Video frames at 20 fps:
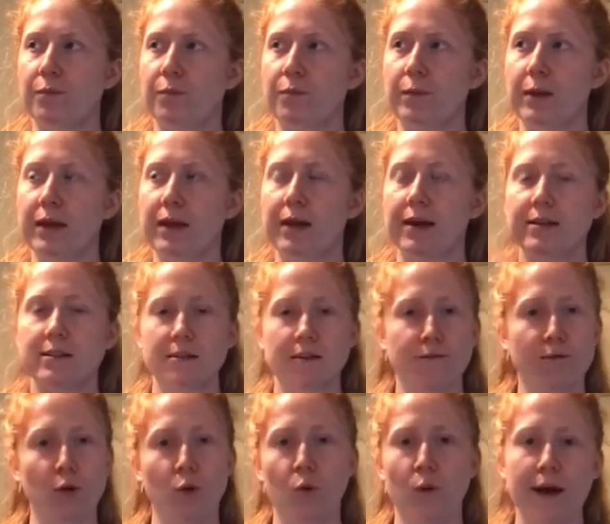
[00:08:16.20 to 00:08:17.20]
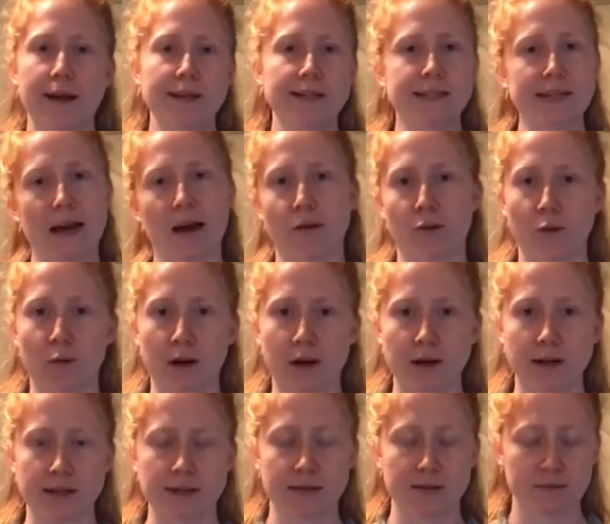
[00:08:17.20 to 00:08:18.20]
Because of the way sound
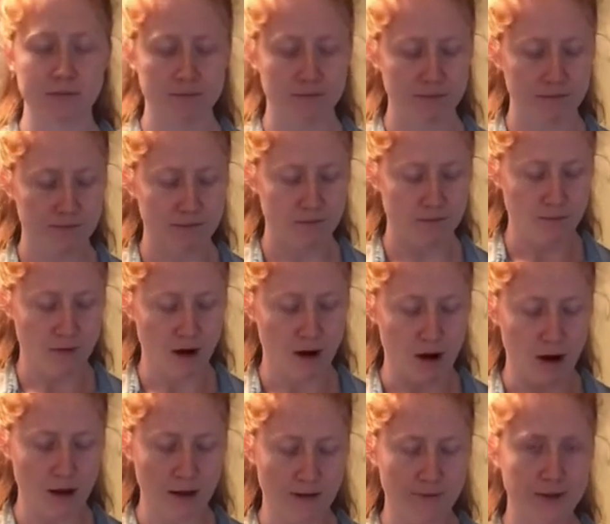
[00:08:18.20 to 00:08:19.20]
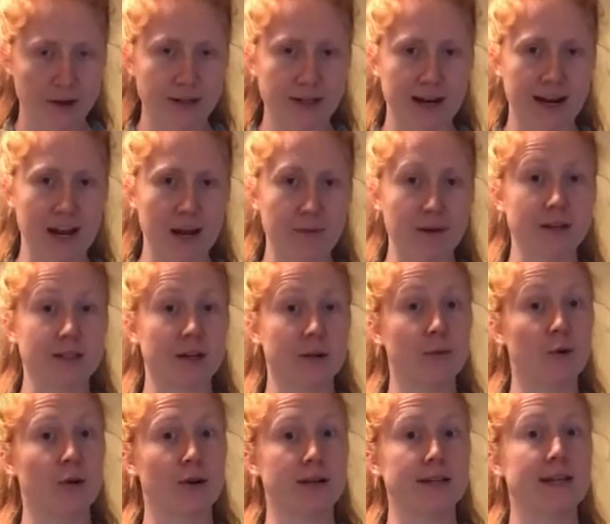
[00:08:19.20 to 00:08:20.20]
works, all of your dynamics are
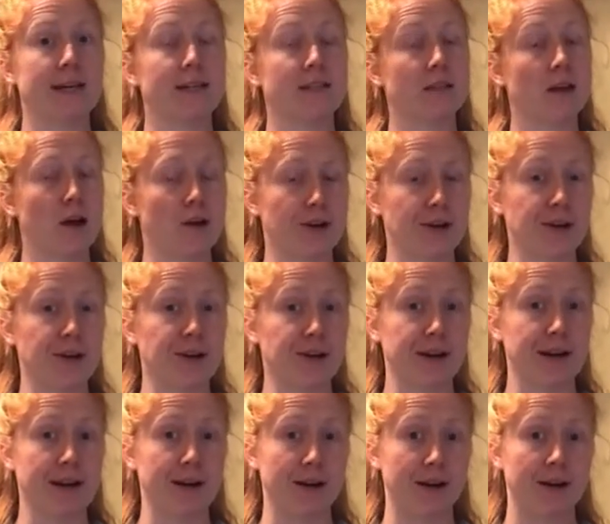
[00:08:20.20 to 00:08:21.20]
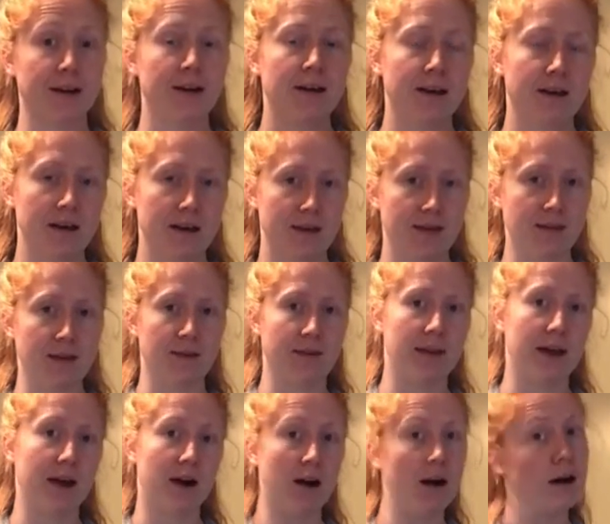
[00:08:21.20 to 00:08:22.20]
more intense under your ear than
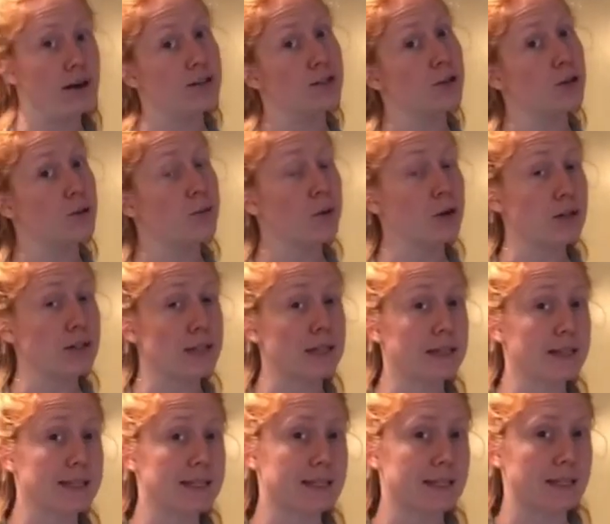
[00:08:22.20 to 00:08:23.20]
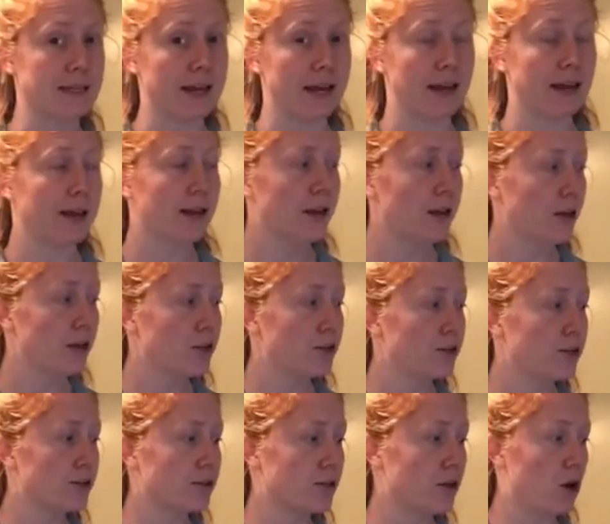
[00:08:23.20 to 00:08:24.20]
they are to the person listening.
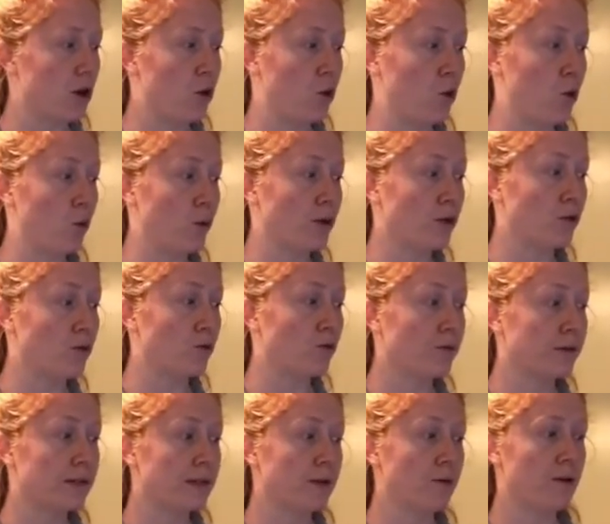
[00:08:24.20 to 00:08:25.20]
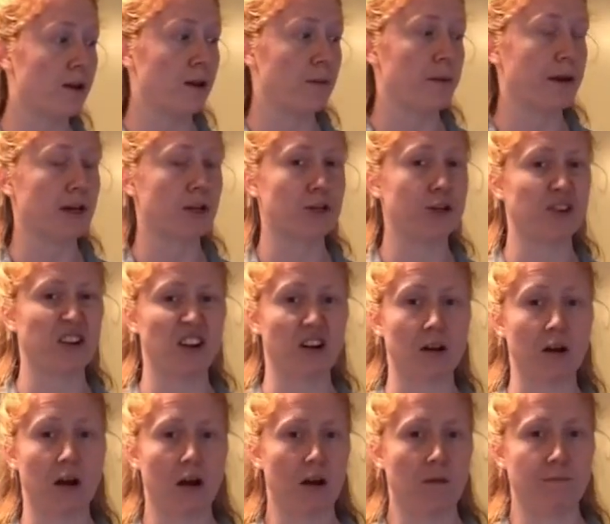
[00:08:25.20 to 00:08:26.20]
So you really want to make sure